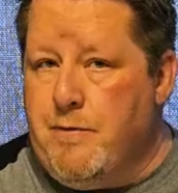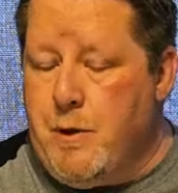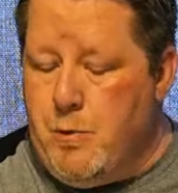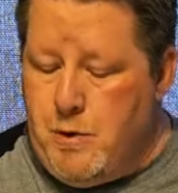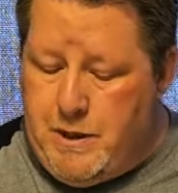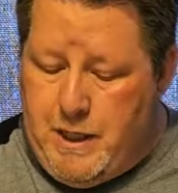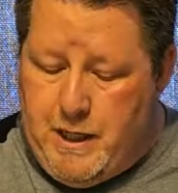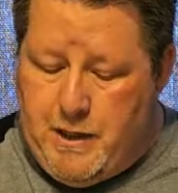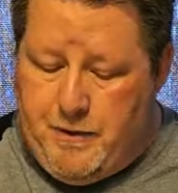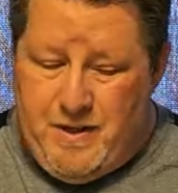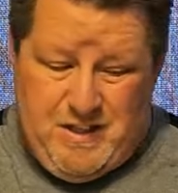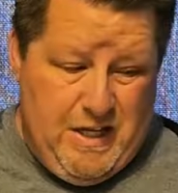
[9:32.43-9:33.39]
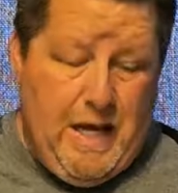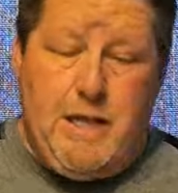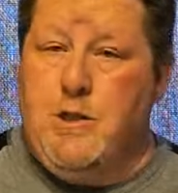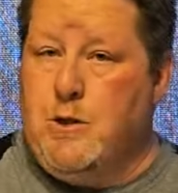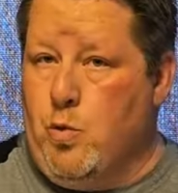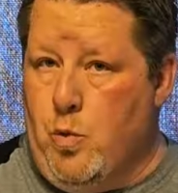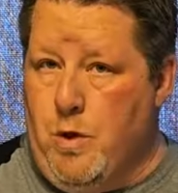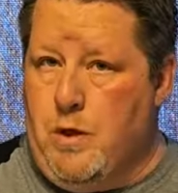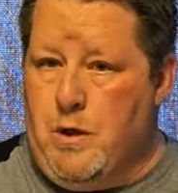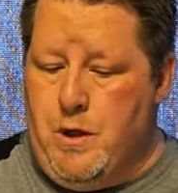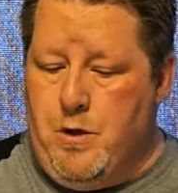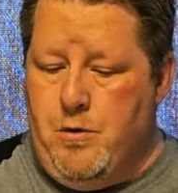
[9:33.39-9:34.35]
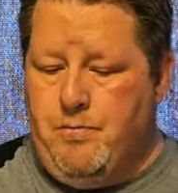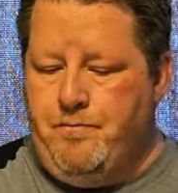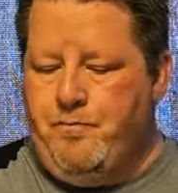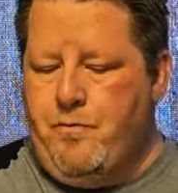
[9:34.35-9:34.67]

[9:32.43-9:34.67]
you will need. In this case, it's wood glue.